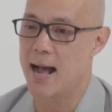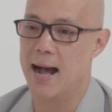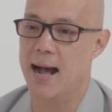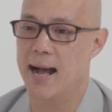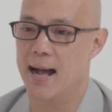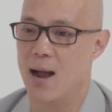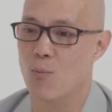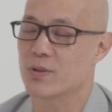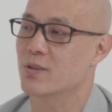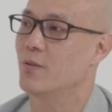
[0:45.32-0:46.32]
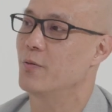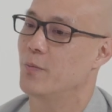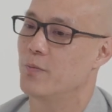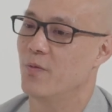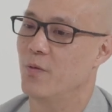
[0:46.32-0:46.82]
And what sort of
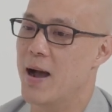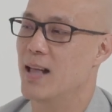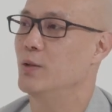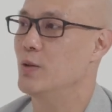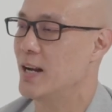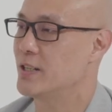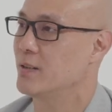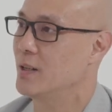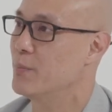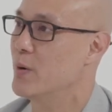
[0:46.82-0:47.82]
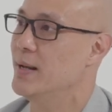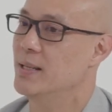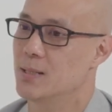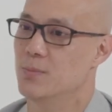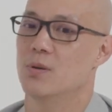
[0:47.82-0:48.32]
value did it actually bring in
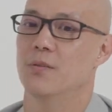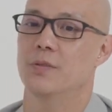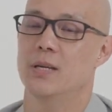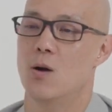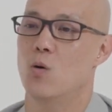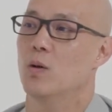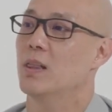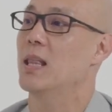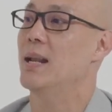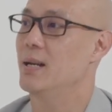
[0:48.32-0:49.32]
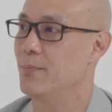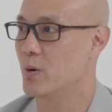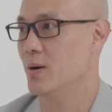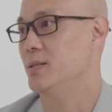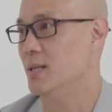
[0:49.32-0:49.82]
terms of the whole lending
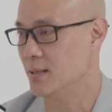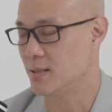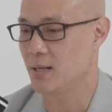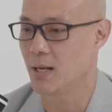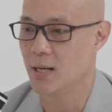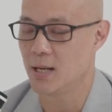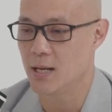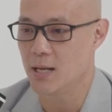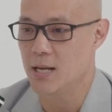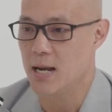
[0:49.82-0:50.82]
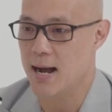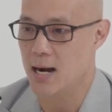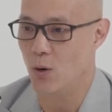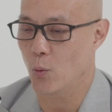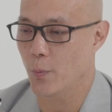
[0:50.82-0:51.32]
process?
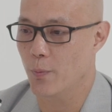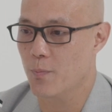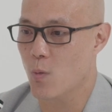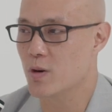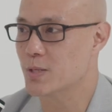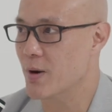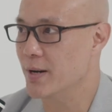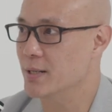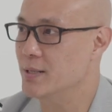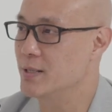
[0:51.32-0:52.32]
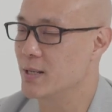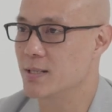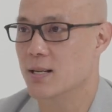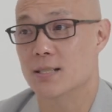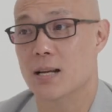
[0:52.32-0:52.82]
Now, mortgage brokers,
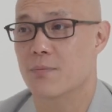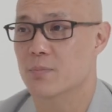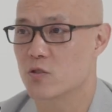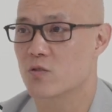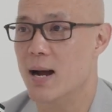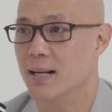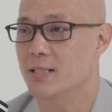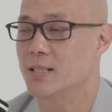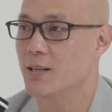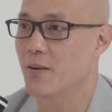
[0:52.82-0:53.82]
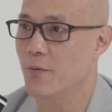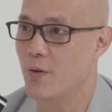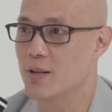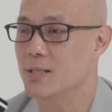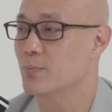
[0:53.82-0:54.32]
just kind of start from scratch.
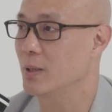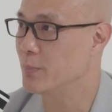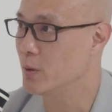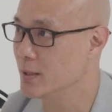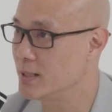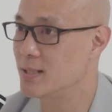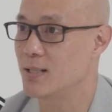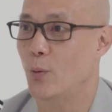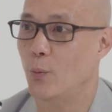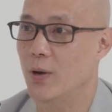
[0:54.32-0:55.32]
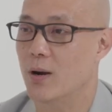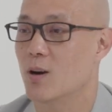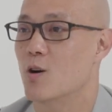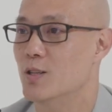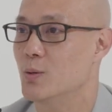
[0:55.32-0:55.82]
Very simply put, we are a
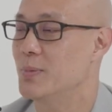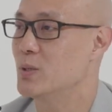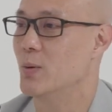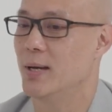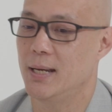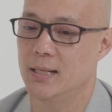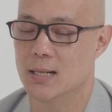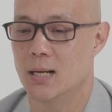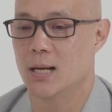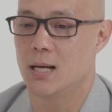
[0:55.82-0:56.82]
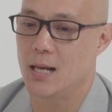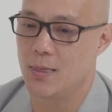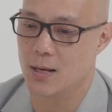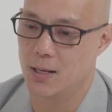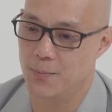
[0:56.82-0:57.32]
conduit between
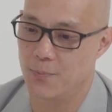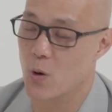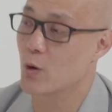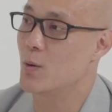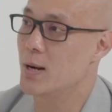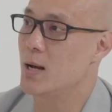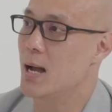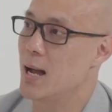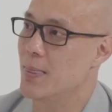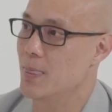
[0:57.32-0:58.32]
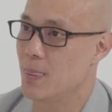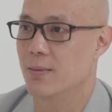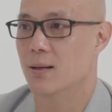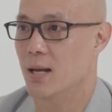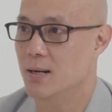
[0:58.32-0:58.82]
the borrower and
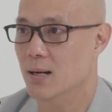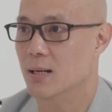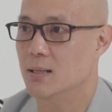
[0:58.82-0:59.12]
the lender.